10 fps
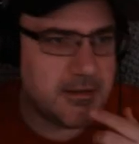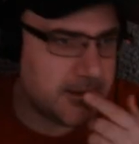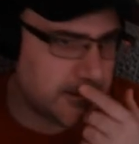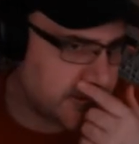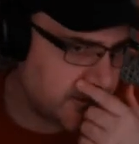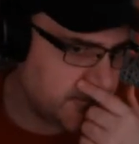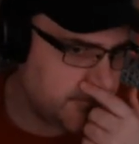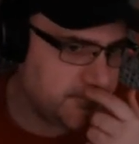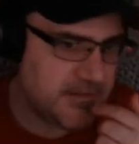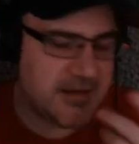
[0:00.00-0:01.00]

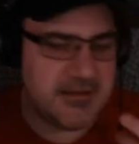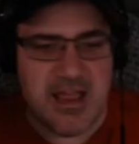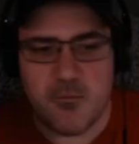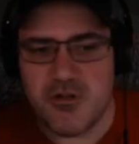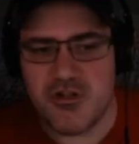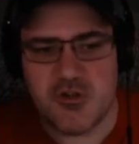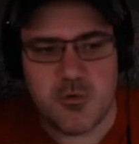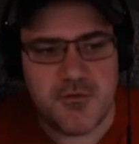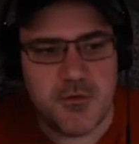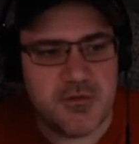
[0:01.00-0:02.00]
And yeah, we just
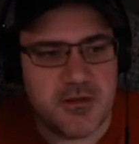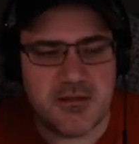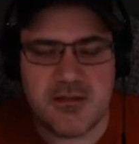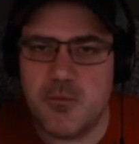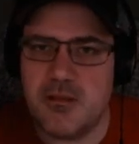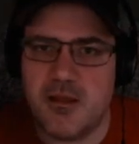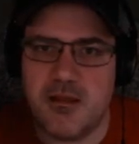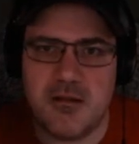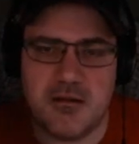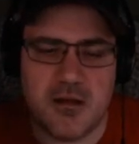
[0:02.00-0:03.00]
review things that we
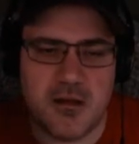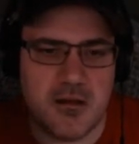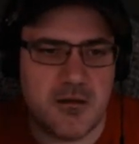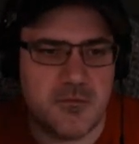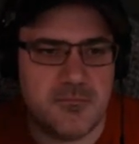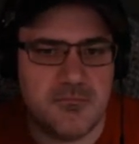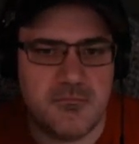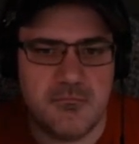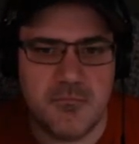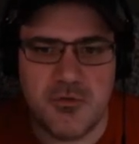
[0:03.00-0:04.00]
like.
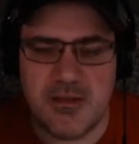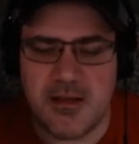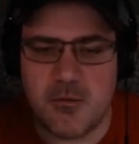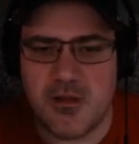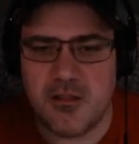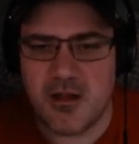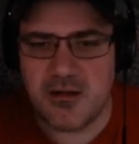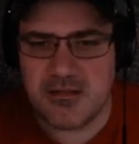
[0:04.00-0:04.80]
Like a lot of